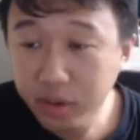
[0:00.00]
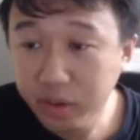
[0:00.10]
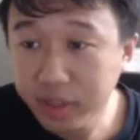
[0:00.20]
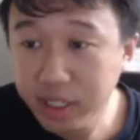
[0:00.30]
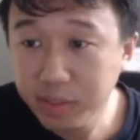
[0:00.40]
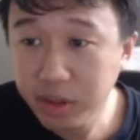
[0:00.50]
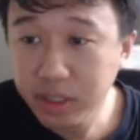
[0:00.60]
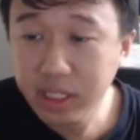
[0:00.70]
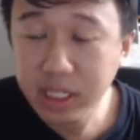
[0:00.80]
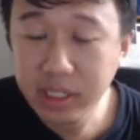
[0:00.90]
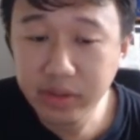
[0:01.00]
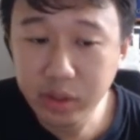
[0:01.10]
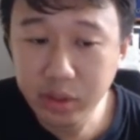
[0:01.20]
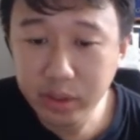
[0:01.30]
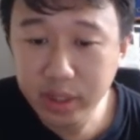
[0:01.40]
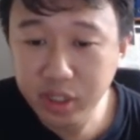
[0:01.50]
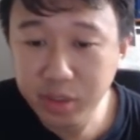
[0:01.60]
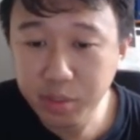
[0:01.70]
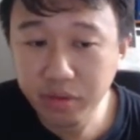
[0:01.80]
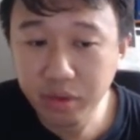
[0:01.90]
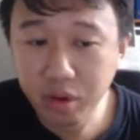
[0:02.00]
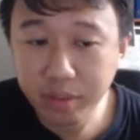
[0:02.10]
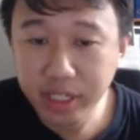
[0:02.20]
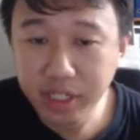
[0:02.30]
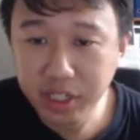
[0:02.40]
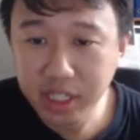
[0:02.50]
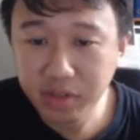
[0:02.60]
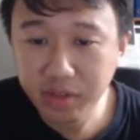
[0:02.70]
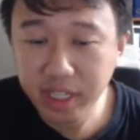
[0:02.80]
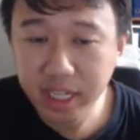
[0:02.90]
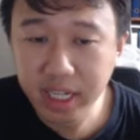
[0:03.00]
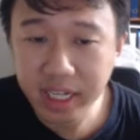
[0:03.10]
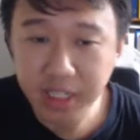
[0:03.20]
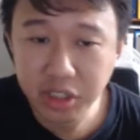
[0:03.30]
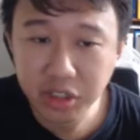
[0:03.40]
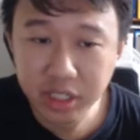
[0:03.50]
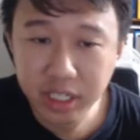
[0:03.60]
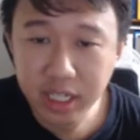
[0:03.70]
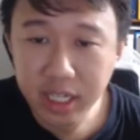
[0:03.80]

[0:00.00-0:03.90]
of these boxes gives you a 3.4% chance of getting a legendary.